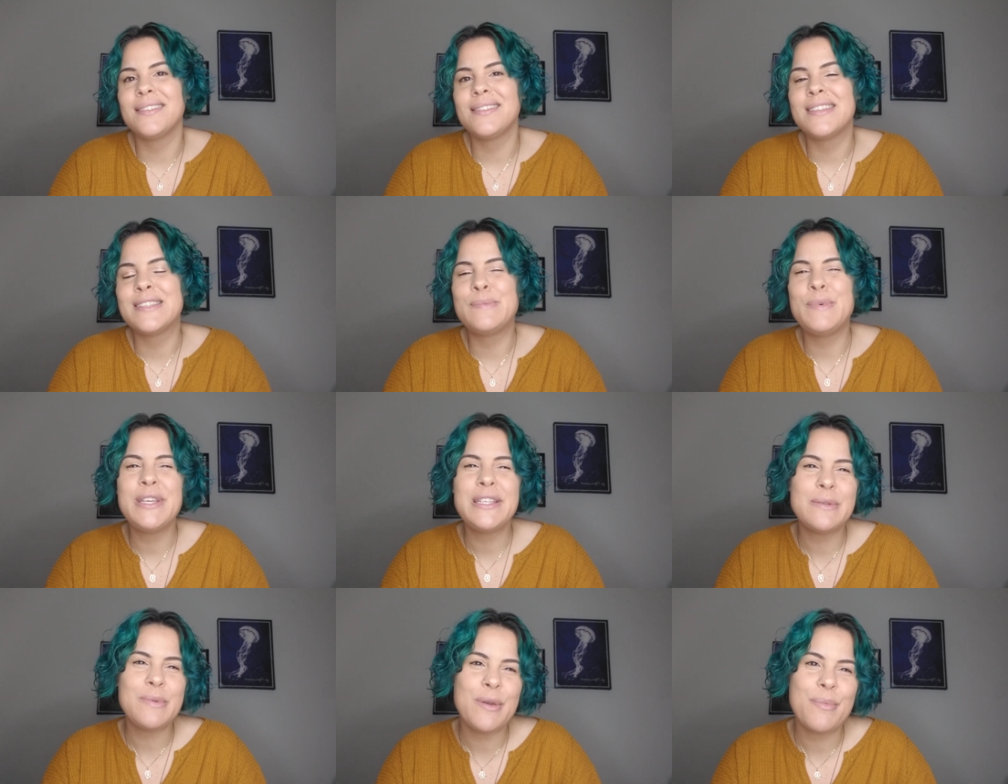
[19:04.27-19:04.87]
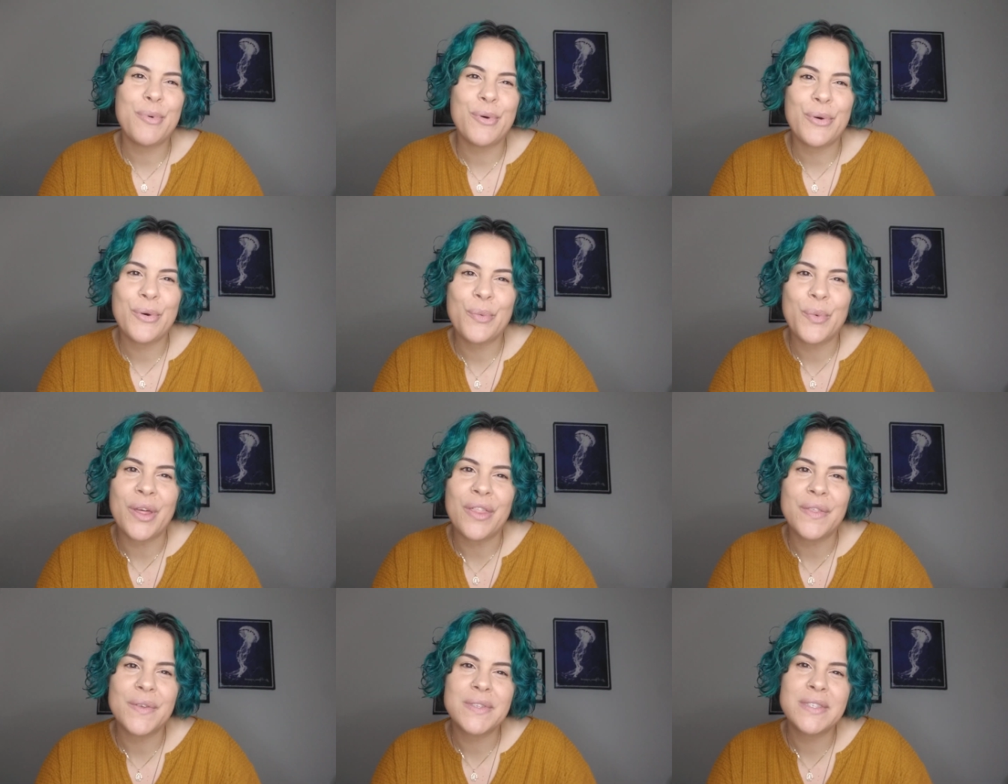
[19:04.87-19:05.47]
speak to people
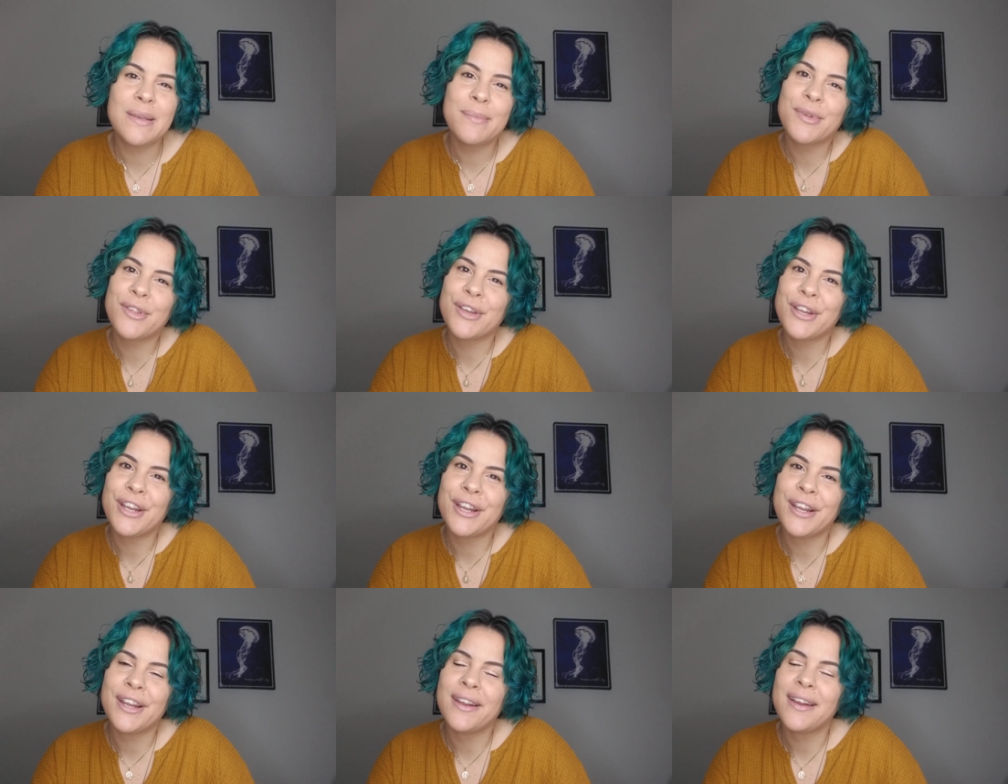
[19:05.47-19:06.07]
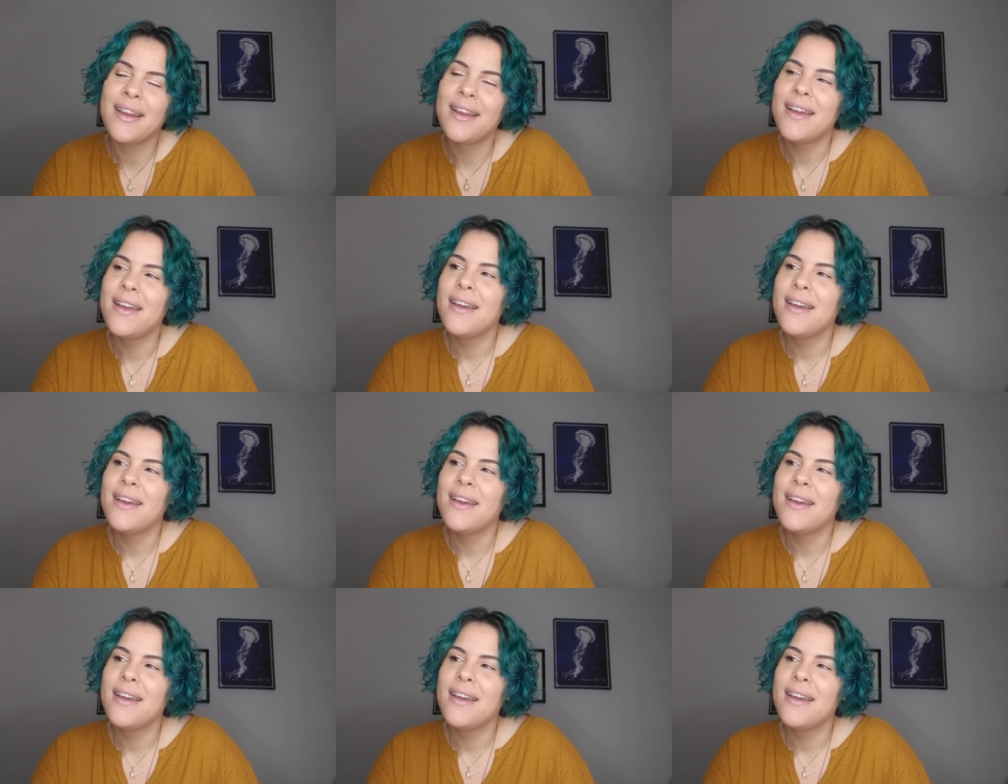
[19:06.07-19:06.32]
with similar